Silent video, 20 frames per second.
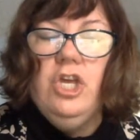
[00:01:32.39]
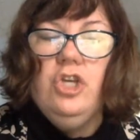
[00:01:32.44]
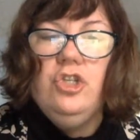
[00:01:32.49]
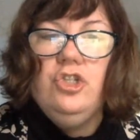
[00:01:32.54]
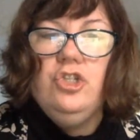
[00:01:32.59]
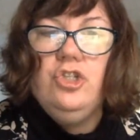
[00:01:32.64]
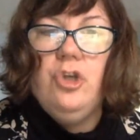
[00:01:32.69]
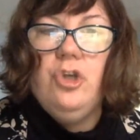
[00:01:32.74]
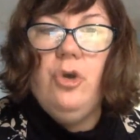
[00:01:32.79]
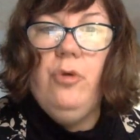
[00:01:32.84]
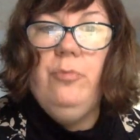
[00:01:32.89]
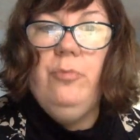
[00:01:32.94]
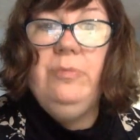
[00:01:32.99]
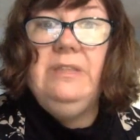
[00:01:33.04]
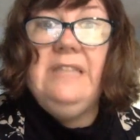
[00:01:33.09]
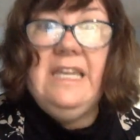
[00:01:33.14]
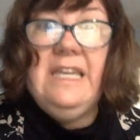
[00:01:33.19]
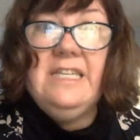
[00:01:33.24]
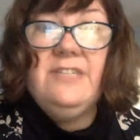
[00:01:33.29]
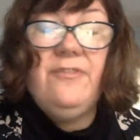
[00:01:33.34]
So
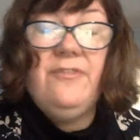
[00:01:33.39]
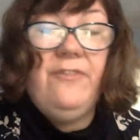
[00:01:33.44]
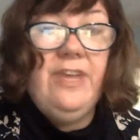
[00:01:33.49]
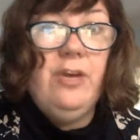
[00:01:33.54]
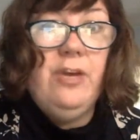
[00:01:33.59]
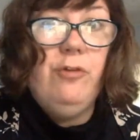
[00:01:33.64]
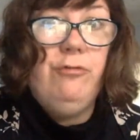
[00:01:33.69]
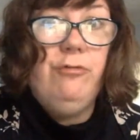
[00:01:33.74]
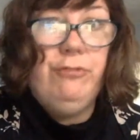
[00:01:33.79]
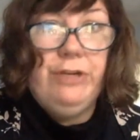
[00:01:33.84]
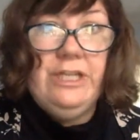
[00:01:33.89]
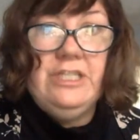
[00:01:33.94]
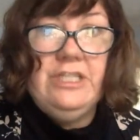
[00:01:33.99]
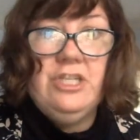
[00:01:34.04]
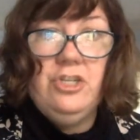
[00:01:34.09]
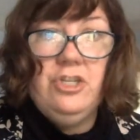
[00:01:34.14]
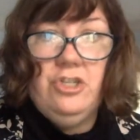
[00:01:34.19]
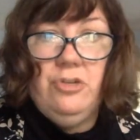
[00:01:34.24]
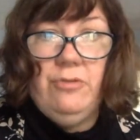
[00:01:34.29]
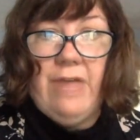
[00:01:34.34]
please feel free
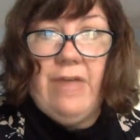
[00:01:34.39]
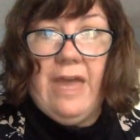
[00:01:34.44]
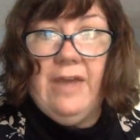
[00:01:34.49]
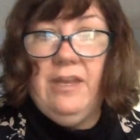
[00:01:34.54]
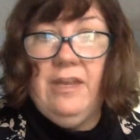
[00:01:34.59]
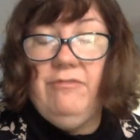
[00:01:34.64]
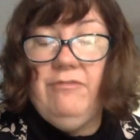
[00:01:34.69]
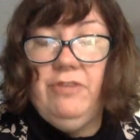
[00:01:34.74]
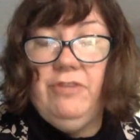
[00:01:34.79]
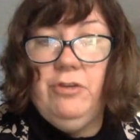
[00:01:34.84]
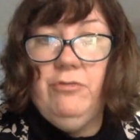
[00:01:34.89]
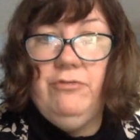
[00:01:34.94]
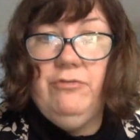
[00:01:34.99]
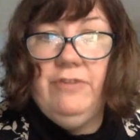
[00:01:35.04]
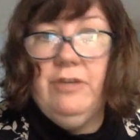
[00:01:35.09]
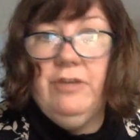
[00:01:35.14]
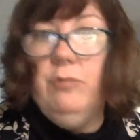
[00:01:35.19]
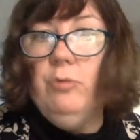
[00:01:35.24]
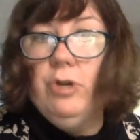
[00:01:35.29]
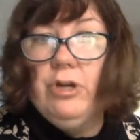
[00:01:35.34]
to do that if you
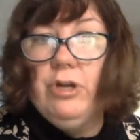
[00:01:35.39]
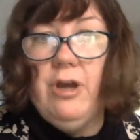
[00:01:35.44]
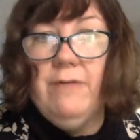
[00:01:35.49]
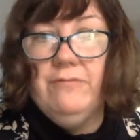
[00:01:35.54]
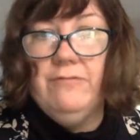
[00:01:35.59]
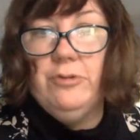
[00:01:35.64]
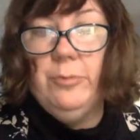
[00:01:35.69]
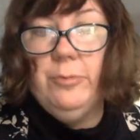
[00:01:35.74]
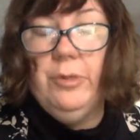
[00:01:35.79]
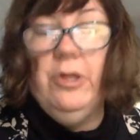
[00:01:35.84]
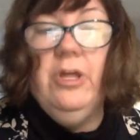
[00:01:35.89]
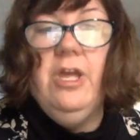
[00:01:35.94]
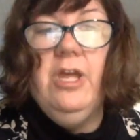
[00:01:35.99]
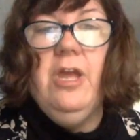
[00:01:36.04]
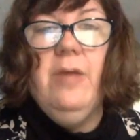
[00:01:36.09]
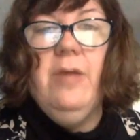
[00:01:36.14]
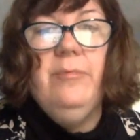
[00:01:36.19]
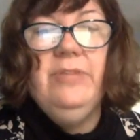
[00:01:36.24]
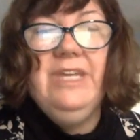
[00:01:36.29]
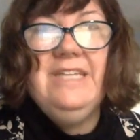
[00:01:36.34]
feel more comfortable.
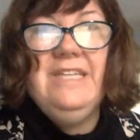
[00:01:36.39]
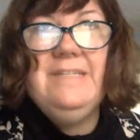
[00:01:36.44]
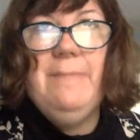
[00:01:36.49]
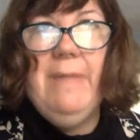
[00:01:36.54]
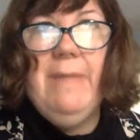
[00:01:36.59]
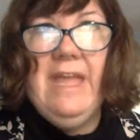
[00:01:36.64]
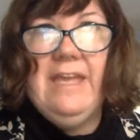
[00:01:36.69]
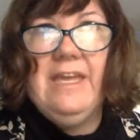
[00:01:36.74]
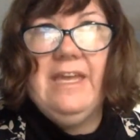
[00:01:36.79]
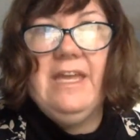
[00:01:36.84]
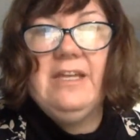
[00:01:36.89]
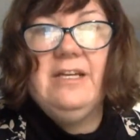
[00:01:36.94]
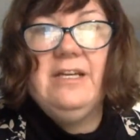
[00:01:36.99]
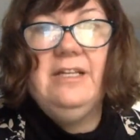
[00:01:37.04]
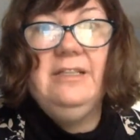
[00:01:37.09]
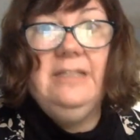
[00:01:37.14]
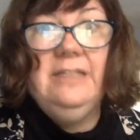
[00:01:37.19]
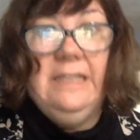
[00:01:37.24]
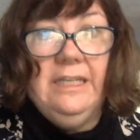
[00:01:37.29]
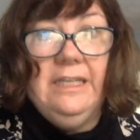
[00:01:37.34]
Please make it
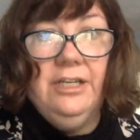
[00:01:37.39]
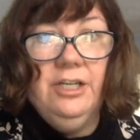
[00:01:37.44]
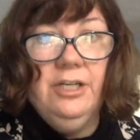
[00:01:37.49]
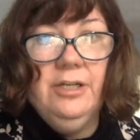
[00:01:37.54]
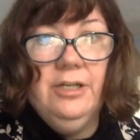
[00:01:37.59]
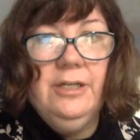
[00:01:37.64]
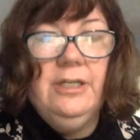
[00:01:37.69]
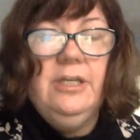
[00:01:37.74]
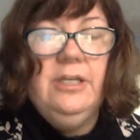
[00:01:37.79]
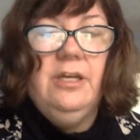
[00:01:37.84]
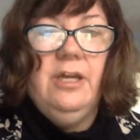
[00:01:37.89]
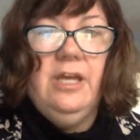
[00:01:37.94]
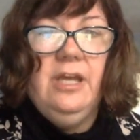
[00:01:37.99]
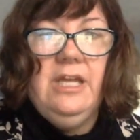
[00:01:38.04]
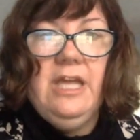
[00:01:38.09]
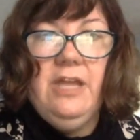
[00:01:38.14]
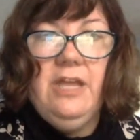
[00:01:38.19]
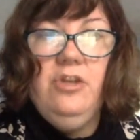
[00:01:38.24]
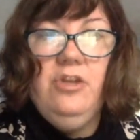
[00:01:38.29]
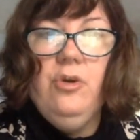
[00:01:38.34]
clear
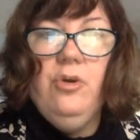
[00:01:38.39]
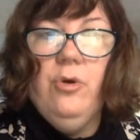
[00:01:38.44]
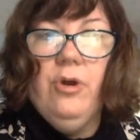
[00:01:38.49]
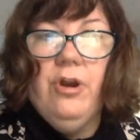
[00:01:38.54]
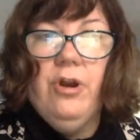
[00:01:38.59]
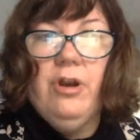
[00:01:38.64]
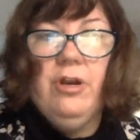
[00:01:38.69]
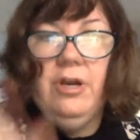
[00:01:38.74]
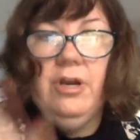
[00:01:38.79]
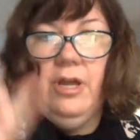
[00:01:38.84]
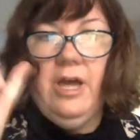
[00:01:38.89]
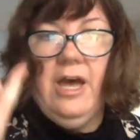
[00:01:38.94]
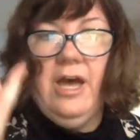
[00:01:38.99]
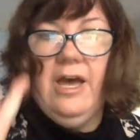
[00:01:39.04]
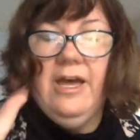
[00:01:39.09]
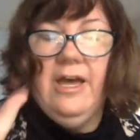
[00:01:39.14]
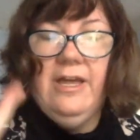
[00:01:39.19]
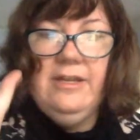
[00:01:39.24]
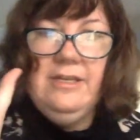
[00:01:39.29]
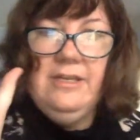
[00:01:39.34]
in your
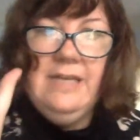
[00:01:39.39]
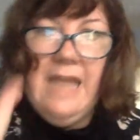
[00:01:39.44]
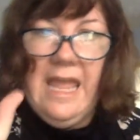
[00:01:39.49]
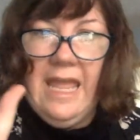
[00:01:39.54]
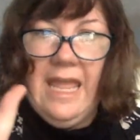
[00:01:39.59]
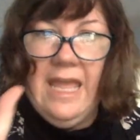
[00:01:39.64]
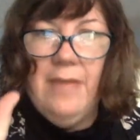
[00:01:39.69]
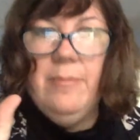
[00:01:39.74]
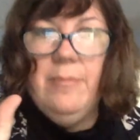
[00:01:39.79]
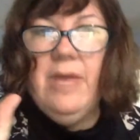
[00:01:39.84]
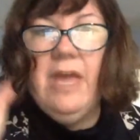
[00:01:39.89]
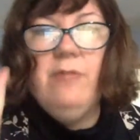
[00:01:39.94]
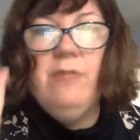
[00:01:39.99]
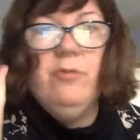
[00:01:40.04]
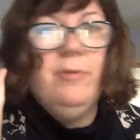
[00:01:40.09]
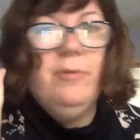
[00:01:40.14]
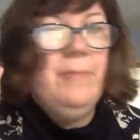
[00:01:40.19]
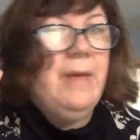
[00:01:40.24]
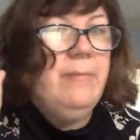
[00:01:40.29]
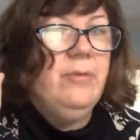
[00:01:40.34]
name. And
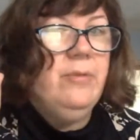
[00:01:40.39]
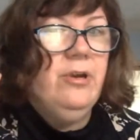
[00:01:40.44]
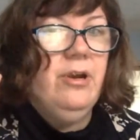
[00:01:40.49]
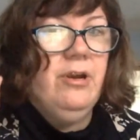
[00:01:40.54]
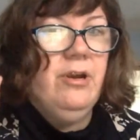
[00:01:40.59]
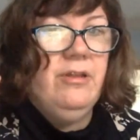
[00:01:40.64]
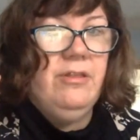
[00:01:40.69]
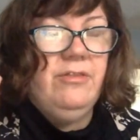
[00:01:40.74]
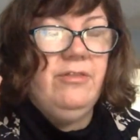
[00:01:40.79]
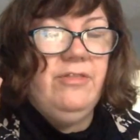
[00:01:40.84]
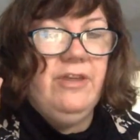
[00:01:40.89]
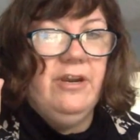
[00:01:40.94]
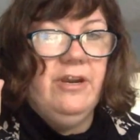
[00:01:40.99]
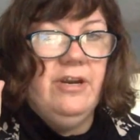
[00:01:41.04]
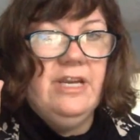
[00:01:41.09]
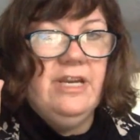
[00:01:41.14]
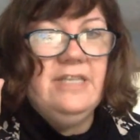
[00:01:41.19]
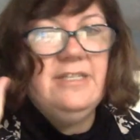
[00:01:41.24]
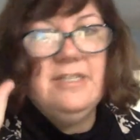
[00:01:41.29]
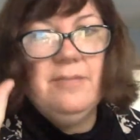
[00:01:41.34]
remember, there
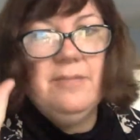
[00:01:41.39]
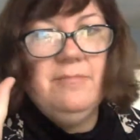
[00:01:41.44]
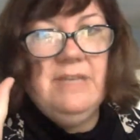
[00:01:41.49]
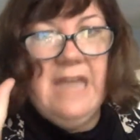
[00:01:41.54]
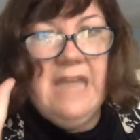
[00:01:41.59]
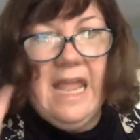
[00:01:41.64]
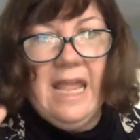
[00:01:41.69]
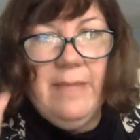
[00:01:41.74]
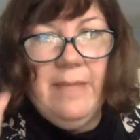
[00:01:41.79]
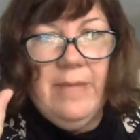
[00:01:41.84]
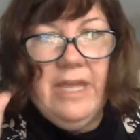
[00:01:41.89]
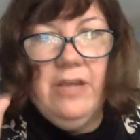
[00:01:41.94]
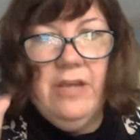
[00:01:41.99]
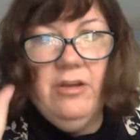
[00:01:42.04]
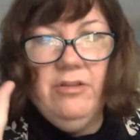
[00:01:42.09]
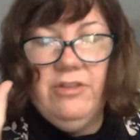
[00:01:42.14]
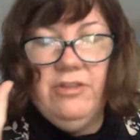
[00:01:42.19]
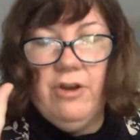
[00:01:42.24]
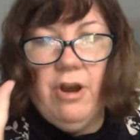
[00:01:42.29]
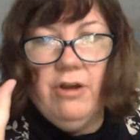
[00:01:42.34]

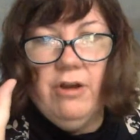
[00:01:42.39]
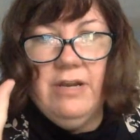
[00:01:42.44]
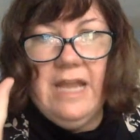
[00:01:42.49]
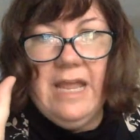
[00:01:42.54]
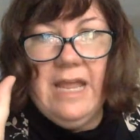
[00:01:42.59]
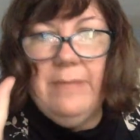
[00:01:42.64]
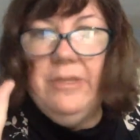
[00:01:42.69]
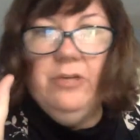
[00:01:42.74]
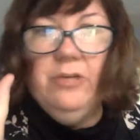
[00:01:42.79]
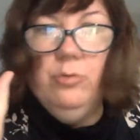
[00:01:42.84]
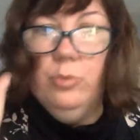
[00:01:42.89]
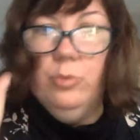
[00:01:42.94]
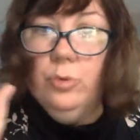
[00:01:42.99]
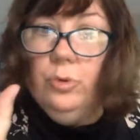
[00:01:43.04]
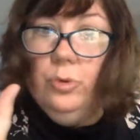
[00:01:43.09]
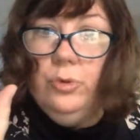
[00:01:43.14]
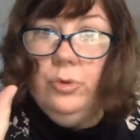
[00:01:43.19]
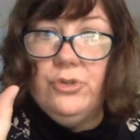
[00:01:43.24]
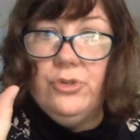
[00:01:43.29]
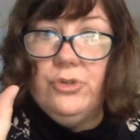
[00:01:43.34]
are naming
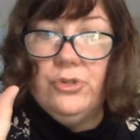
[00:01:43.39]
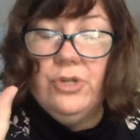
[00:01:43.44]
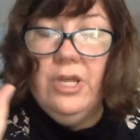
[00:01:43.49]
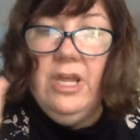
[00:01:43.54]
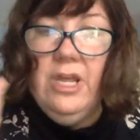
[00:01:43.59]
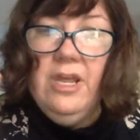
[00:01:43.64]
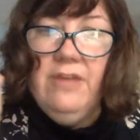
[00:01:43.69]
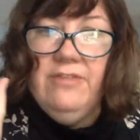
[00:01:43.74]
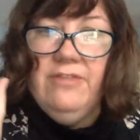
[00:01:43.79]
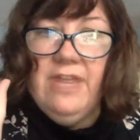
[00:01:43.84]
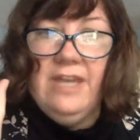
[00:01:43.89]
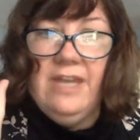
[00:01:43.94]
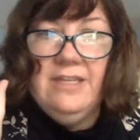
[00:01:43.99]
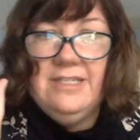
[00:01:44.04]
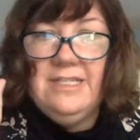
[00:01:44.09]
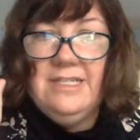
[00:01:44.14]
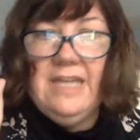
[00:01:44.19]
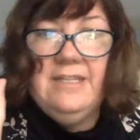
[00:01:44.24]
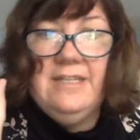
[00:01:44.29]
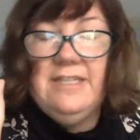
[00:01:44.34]
rules that it
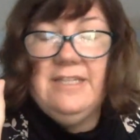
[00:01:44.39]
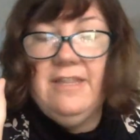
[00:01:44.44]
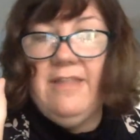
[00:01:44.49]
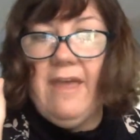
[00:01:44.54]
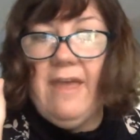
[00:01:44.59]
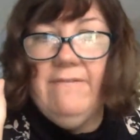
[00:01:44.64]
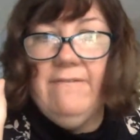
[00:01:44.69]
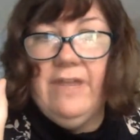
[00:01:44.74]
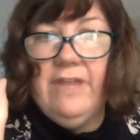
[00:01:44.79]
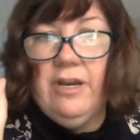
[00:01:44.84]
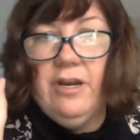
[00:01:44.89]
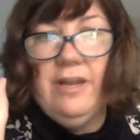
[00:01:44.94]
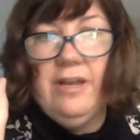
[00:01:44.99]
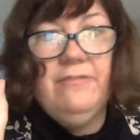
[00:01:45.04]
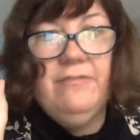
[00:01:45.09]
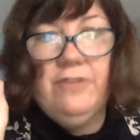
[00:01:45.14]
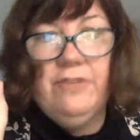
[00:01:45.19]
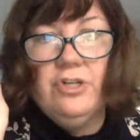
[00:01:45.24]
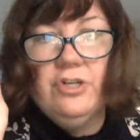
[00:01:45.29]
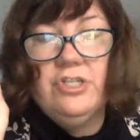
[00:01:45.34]
states in that very
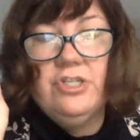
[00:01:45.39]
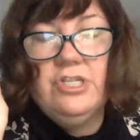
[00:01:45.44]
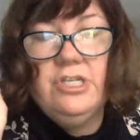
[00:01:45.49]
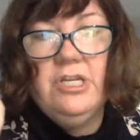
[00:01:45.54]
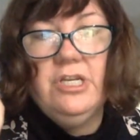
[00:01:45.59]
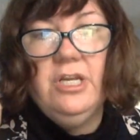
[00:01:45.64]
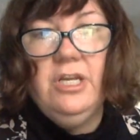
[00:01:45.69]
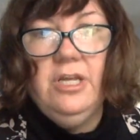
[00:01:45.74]
first